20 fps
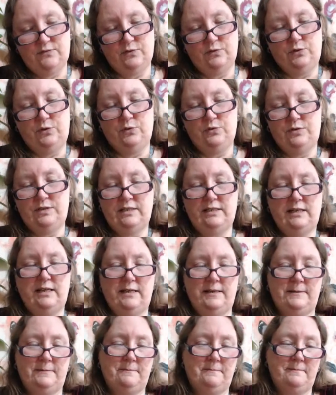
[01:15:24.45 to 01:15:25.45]
for you
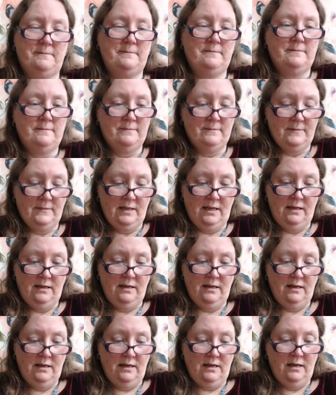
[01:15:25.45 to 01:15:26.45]
today?
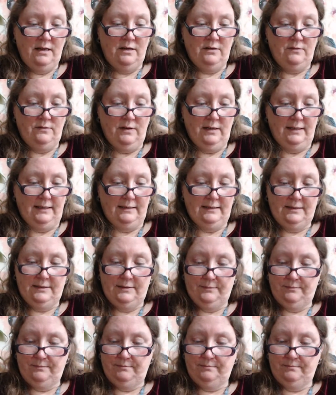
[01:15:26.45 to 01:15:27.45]
Right.